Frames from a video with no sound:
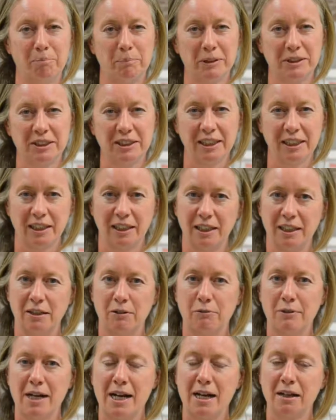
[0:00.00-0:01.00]
particularly
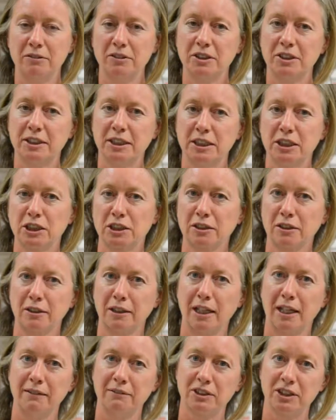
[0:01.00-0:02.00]
around digital
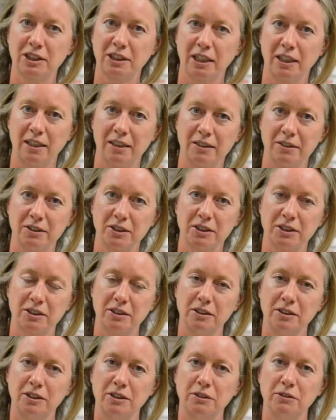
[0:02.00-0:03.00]

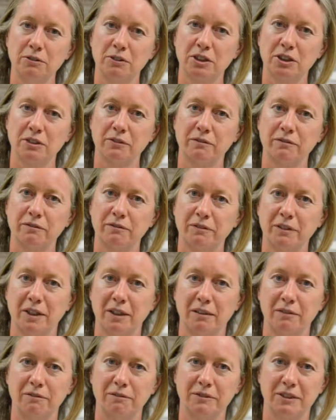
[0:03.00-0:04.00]
lifestyles, use
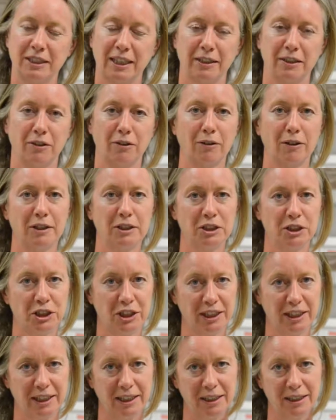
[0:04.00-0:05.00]
of
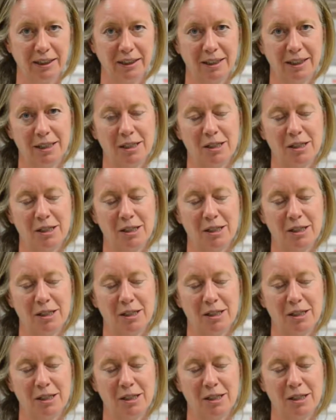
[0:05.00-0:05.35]
technology,